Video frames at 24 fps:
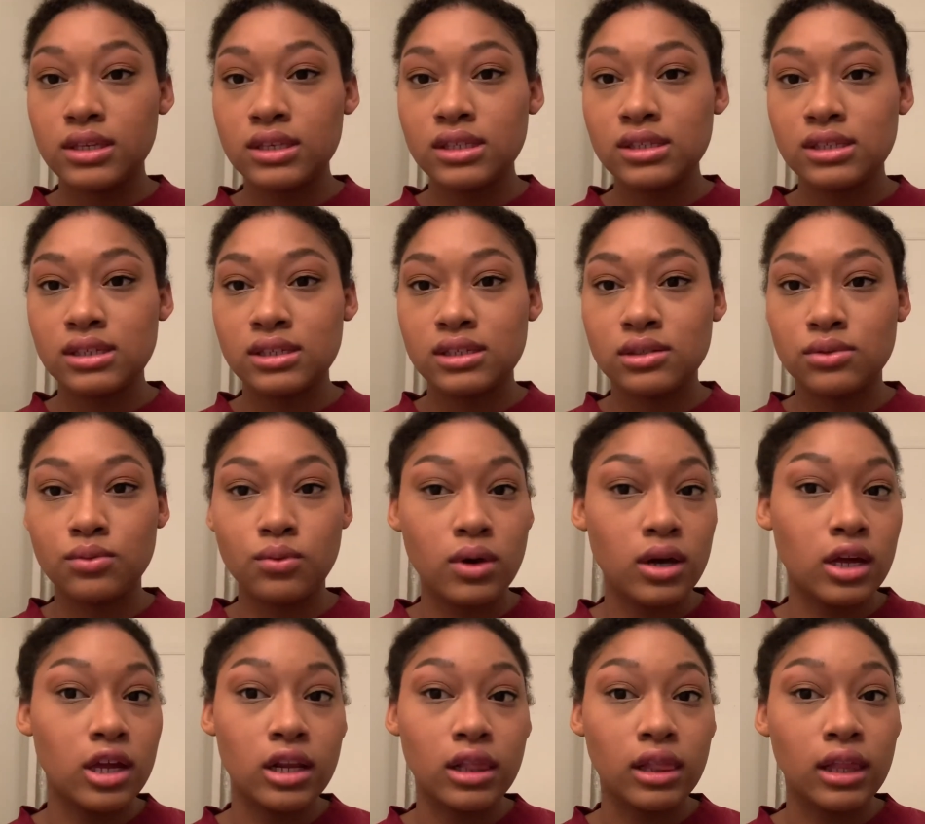is
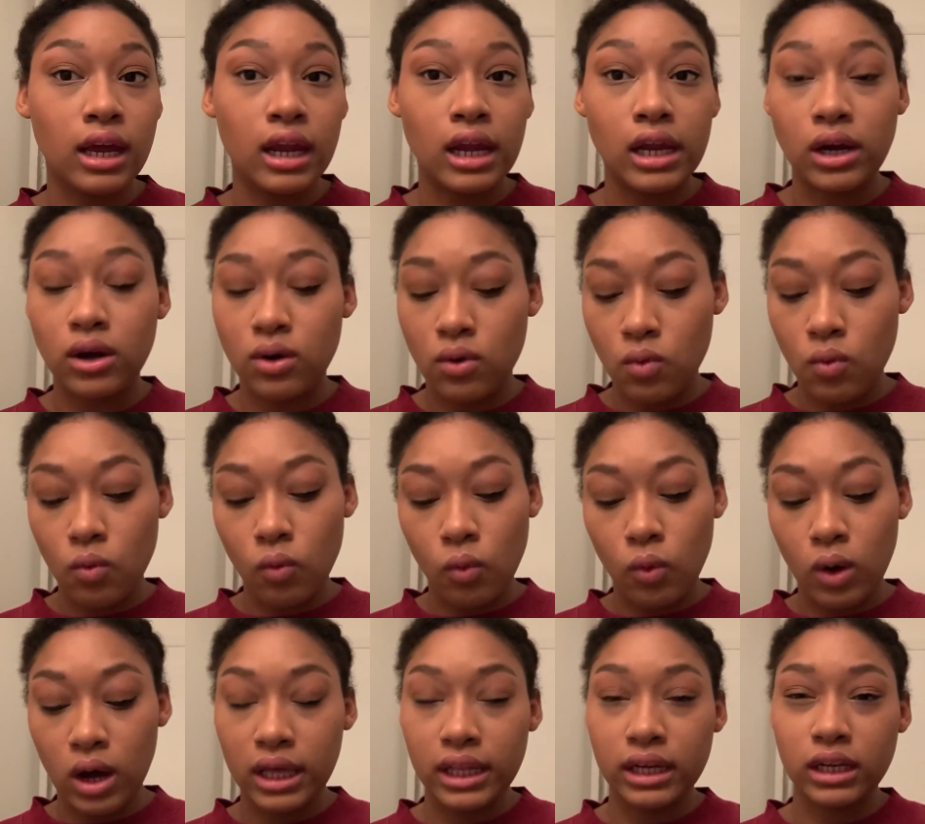what like
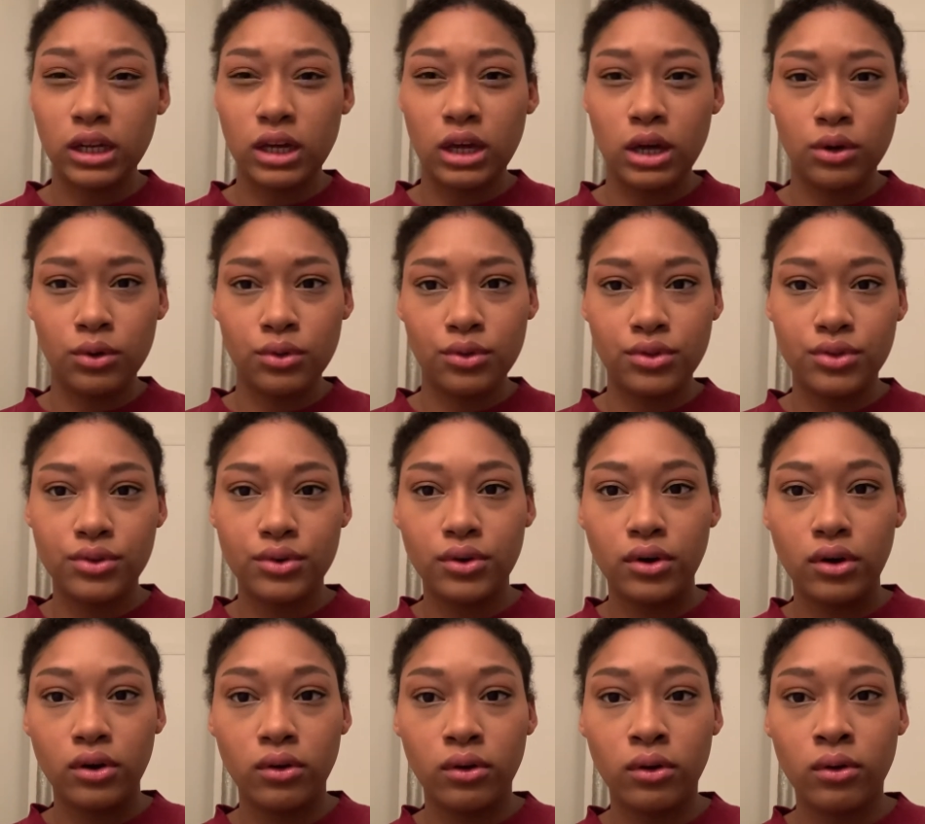one go
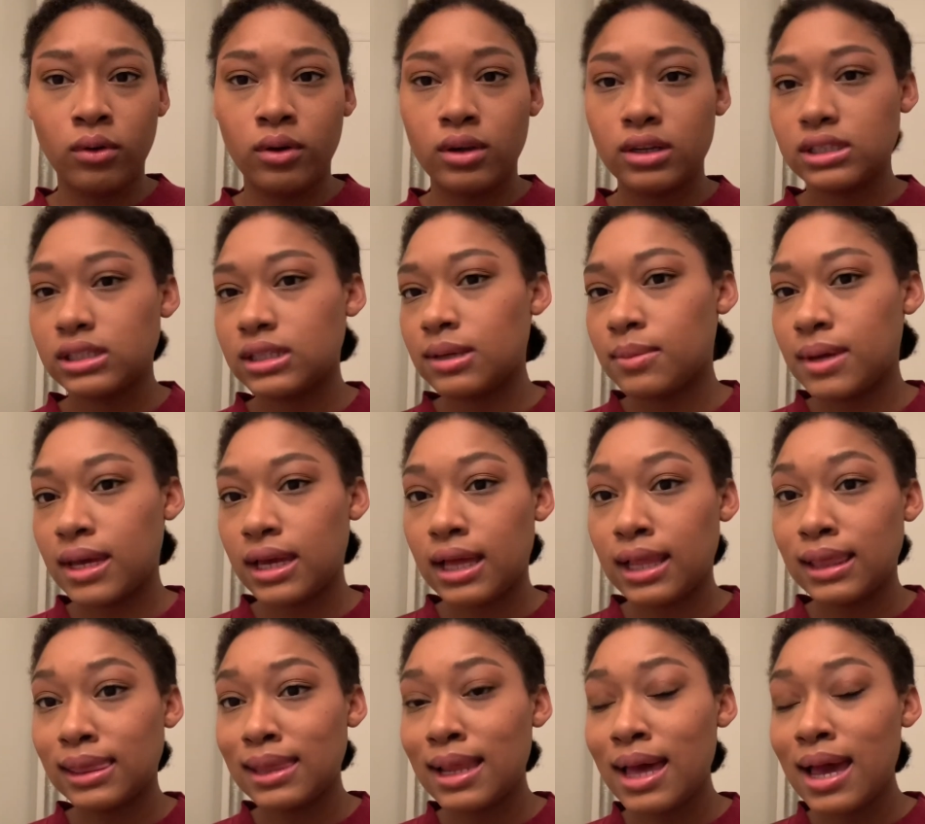through to make a
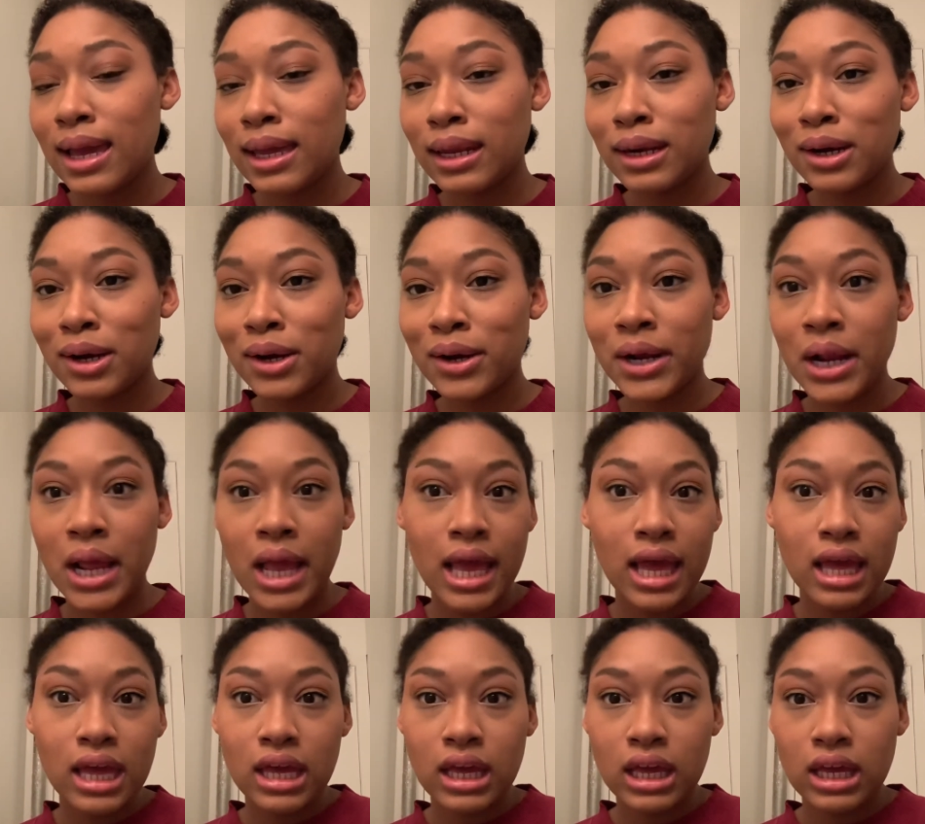liner
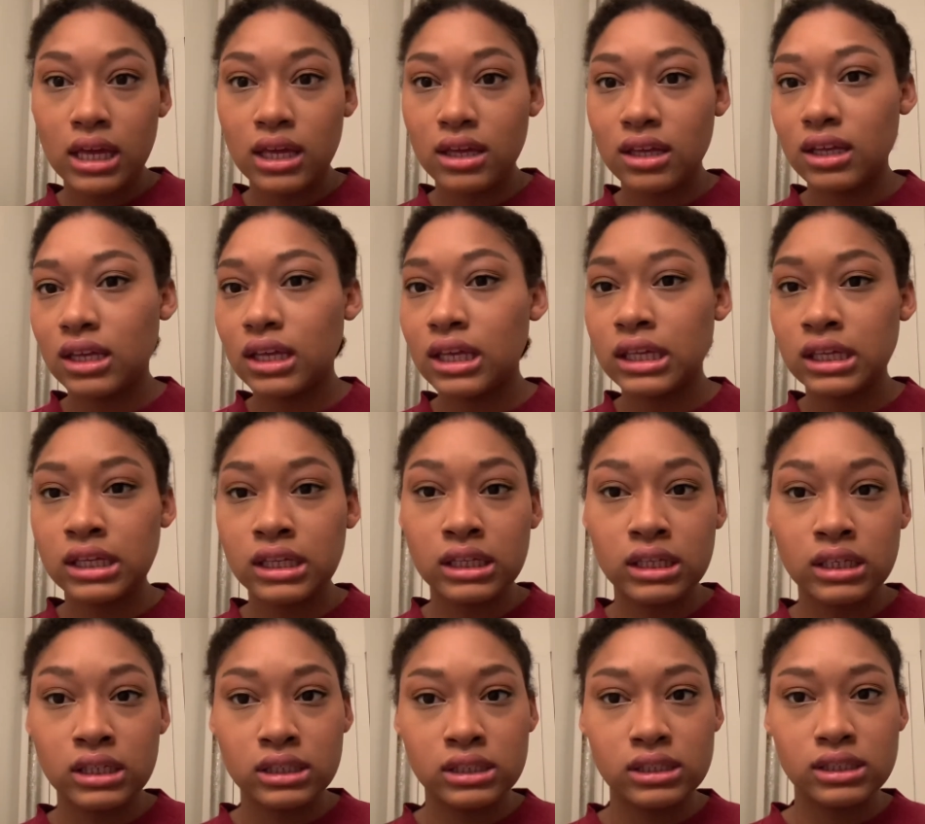
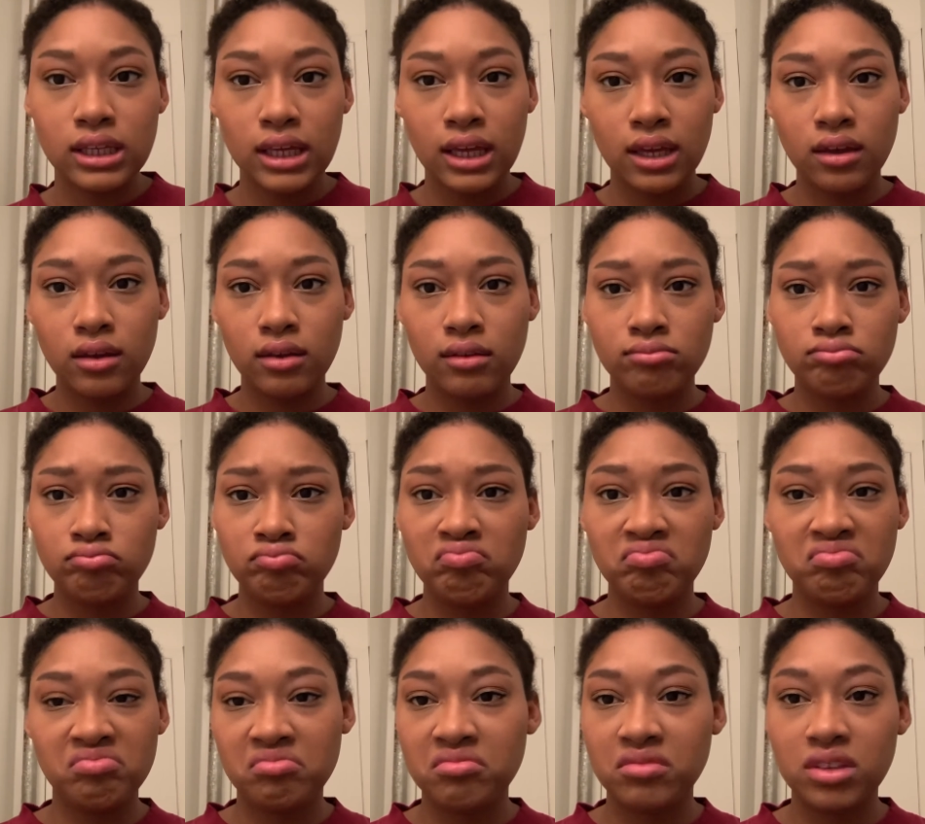is, and
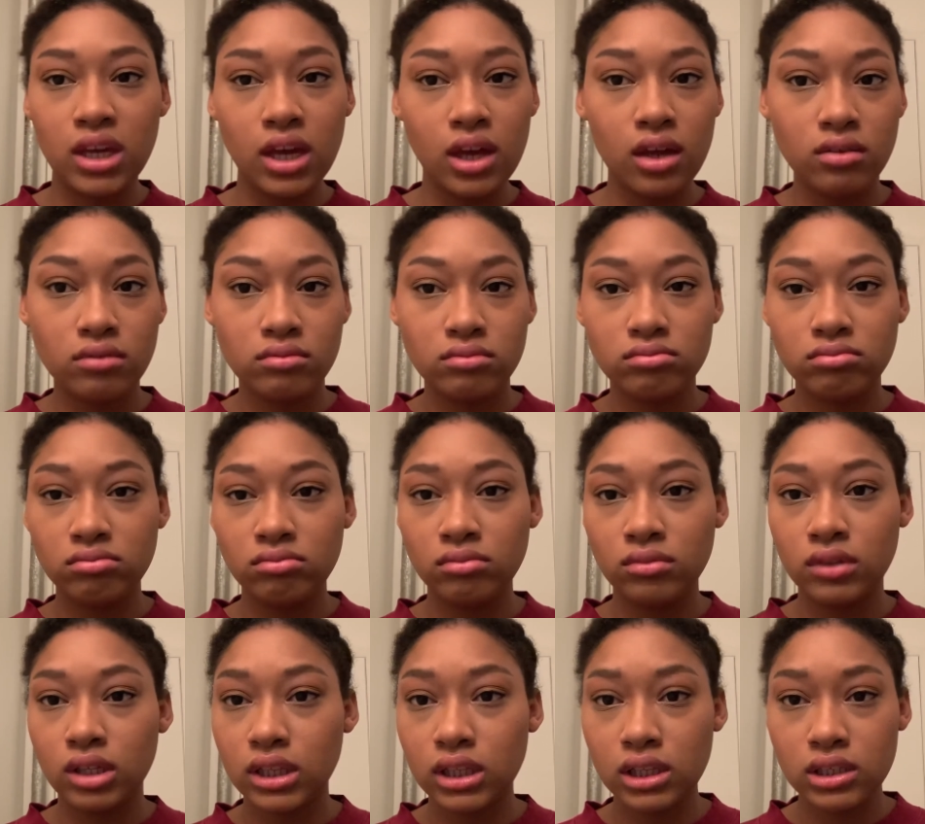yeah,
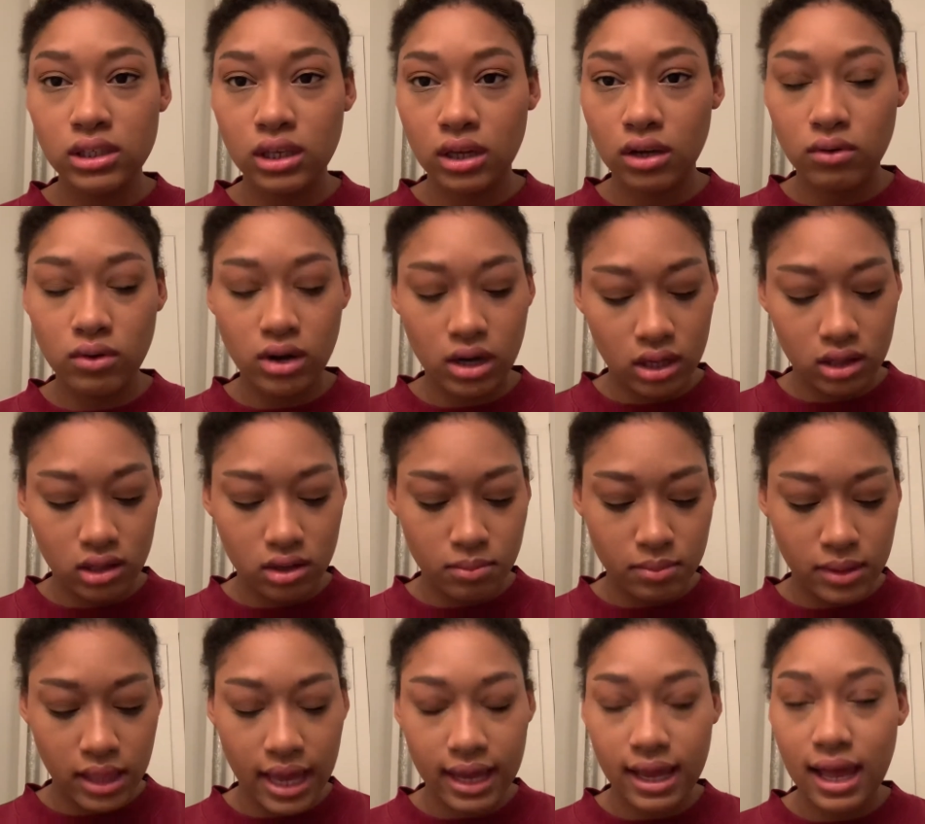it looks like a regular
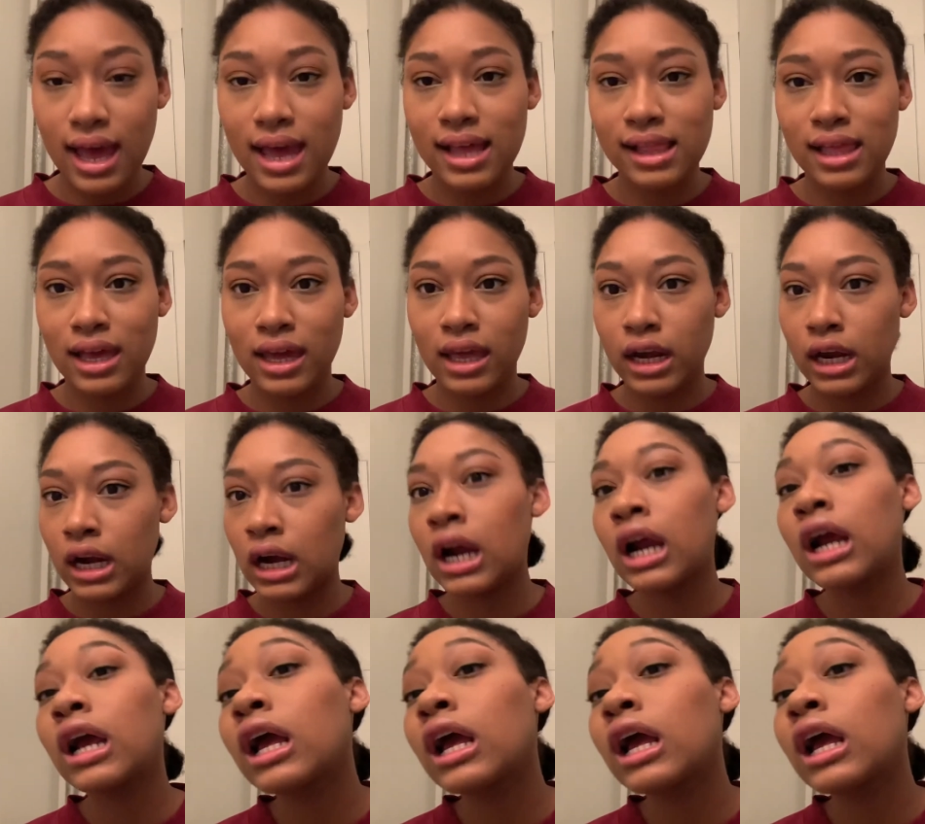black eyeliner.